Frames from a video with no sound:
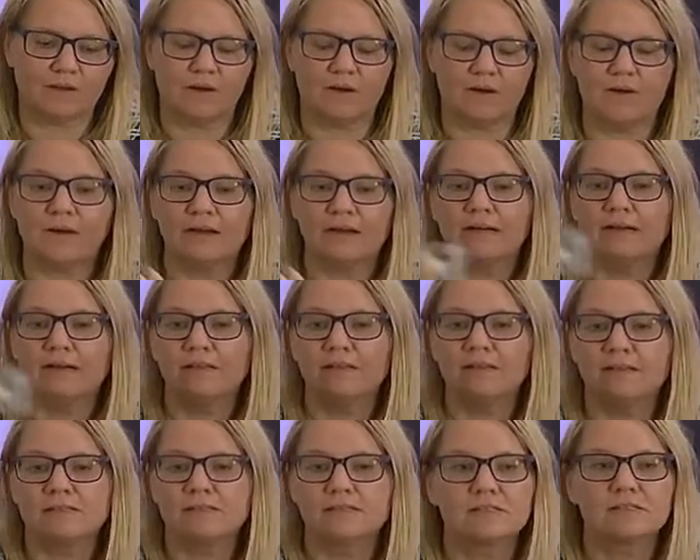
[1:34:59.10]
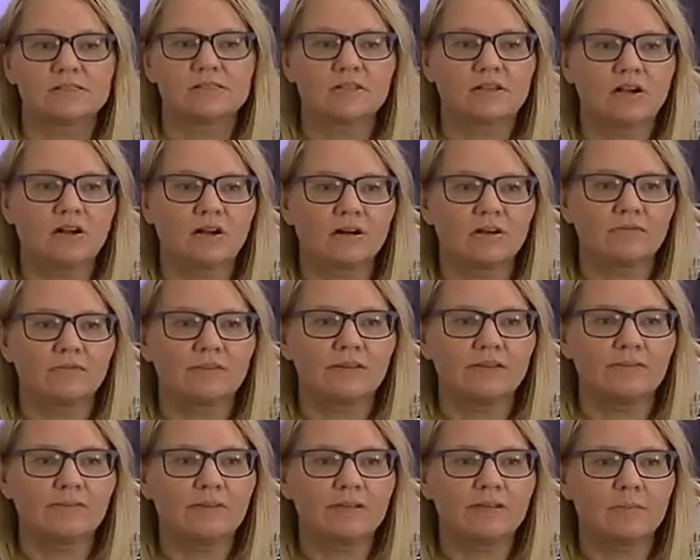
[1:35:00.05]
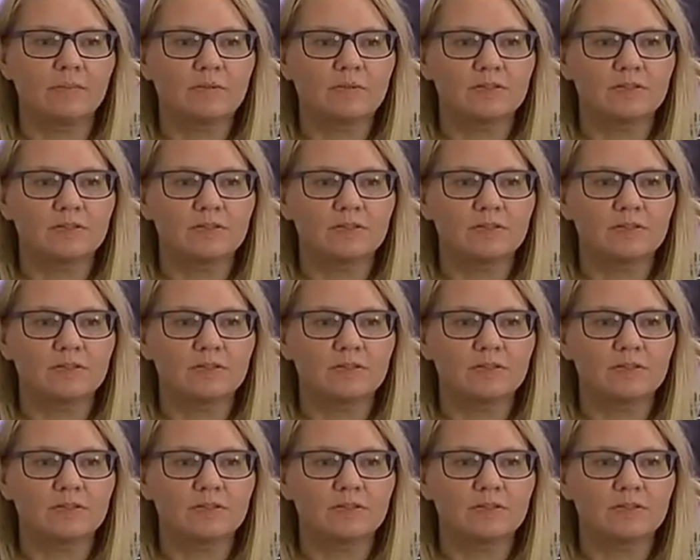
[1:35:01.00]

All right, this is the card of giving up